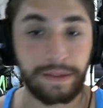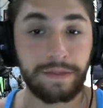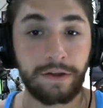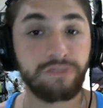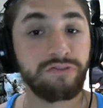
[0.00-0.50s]

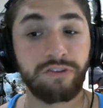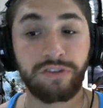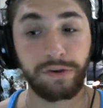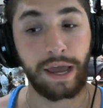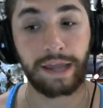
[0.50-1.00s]
there's just
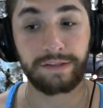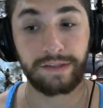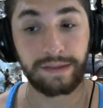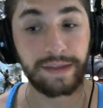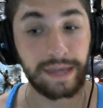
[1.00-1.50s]
the knights,
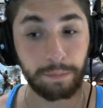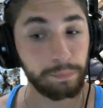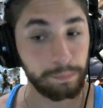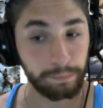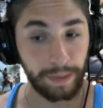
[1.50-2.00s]
and they get
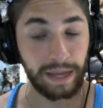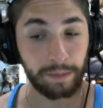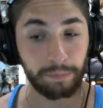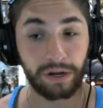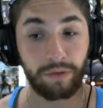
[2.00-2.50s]

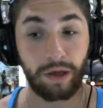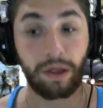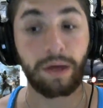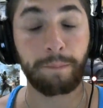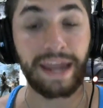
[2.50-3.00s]
paid pretty
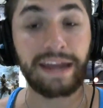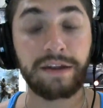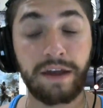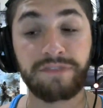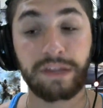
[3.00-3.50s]
well, paid
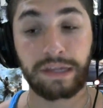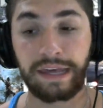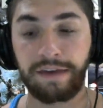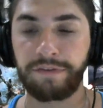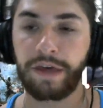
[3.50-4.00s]
enough to
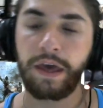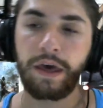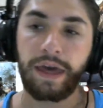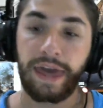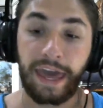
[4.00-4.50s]
live.
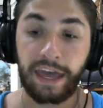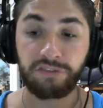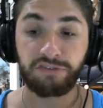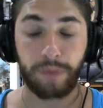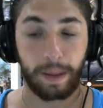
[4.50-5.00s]

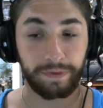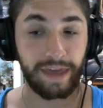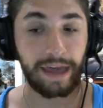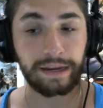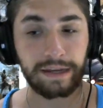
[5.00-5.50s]
Esh, my
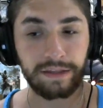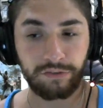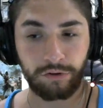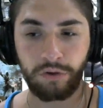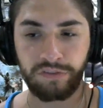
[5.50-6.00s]

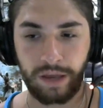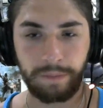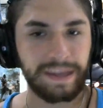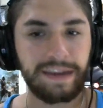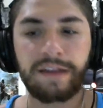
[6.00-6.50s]
protagonist, grows
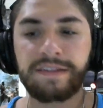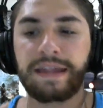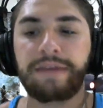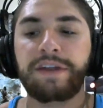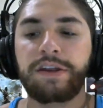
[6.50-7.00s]
up. He doesn't
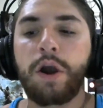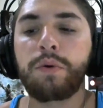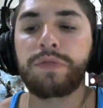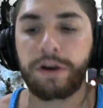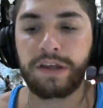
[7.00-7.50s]
even
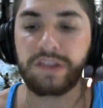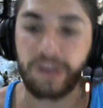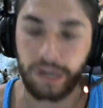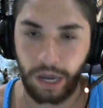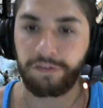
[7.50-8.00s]
know there is a
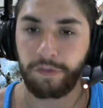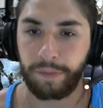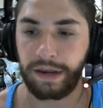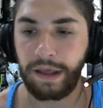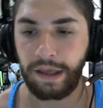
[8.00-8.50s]

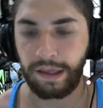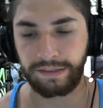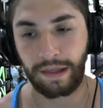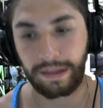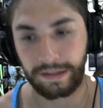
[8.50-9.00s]
government
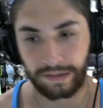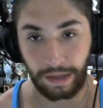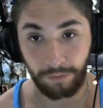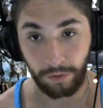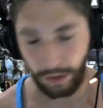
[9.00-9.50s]
until he's
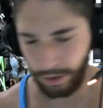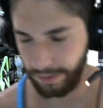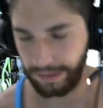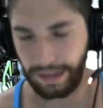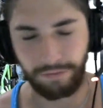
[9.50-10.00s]
level.
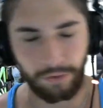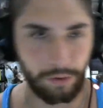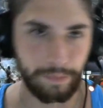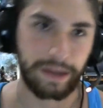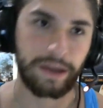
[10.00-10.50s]

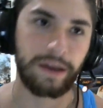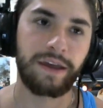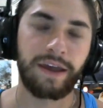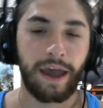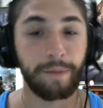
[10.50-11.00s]
Oh my God.
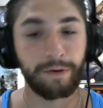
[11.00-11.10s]
I've been